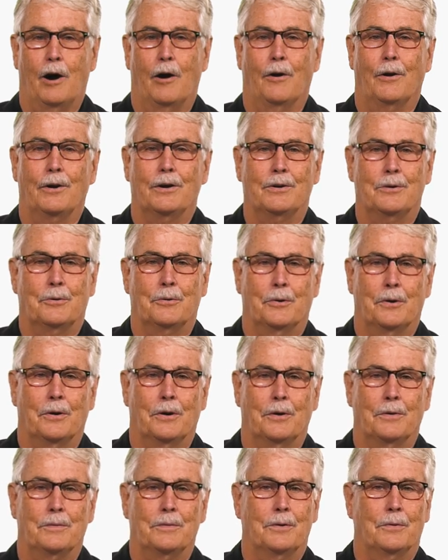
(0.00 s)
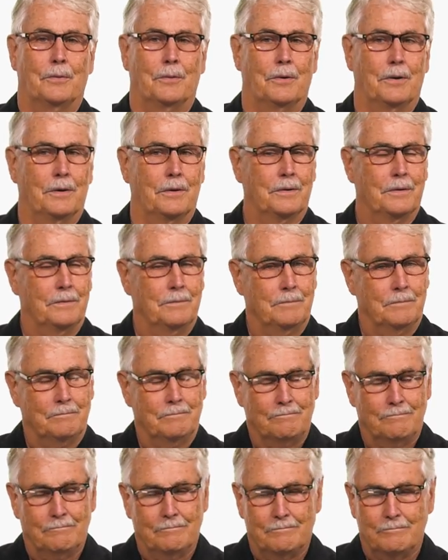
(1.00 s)
art or or
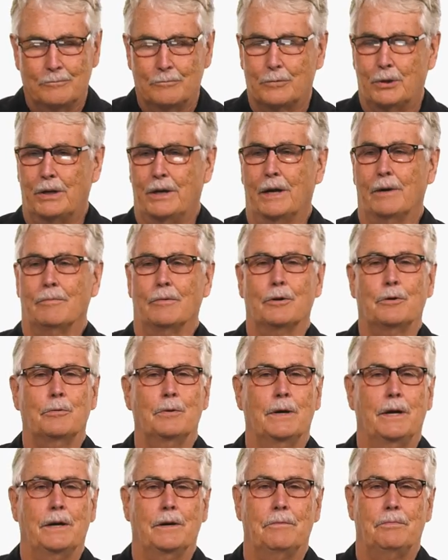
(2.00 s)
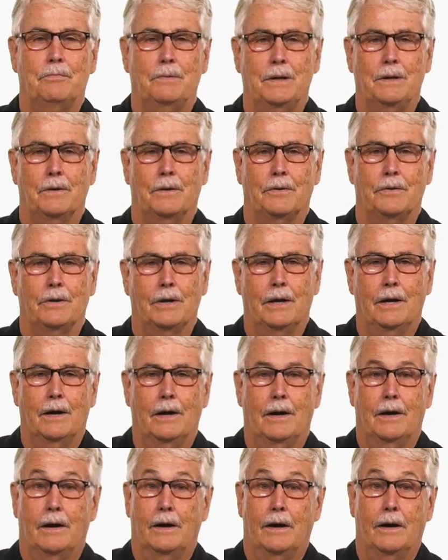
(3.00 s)
whatever creative field,
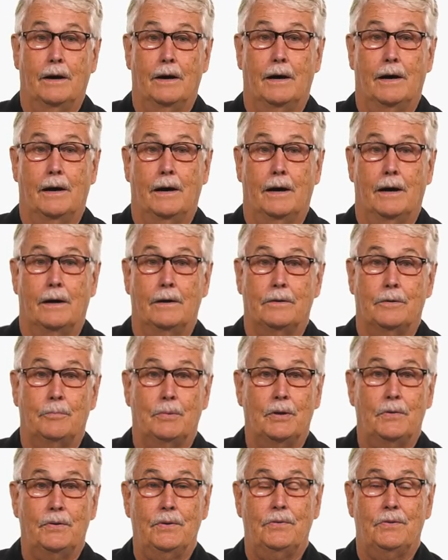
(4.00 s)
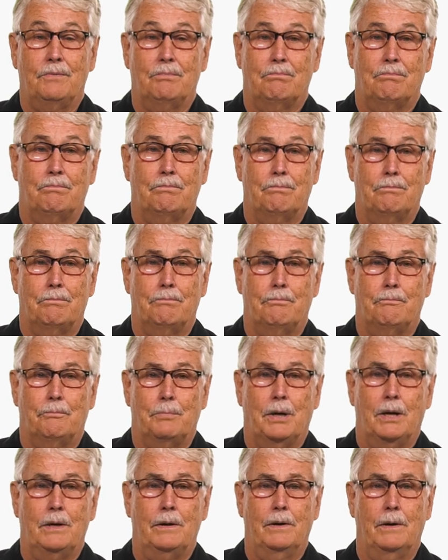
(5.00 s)
uh, the business
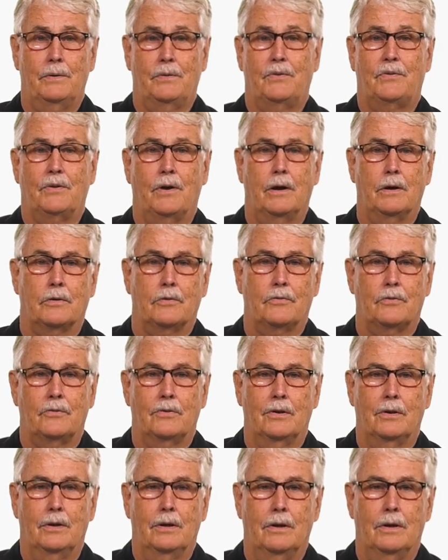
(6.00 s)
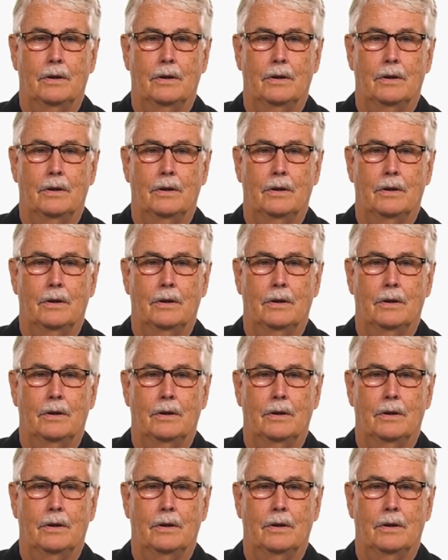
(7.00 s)
by and large sucks.